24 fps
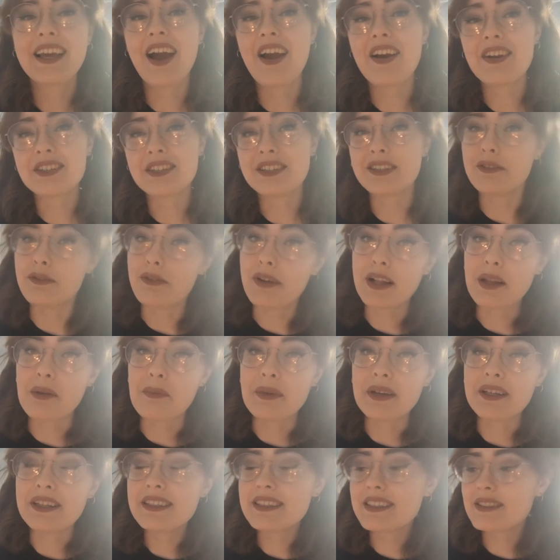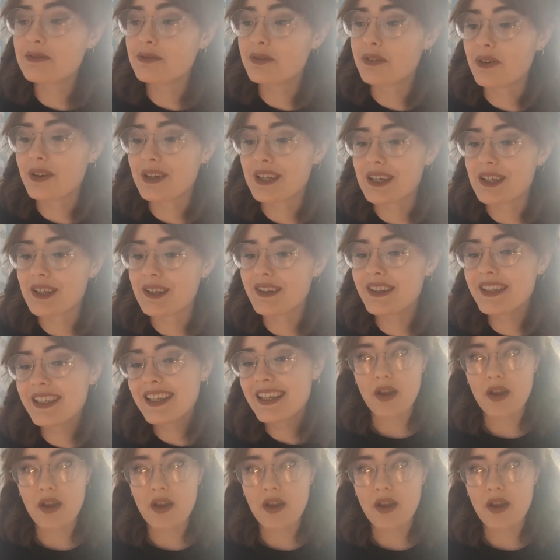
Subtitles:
character development for you.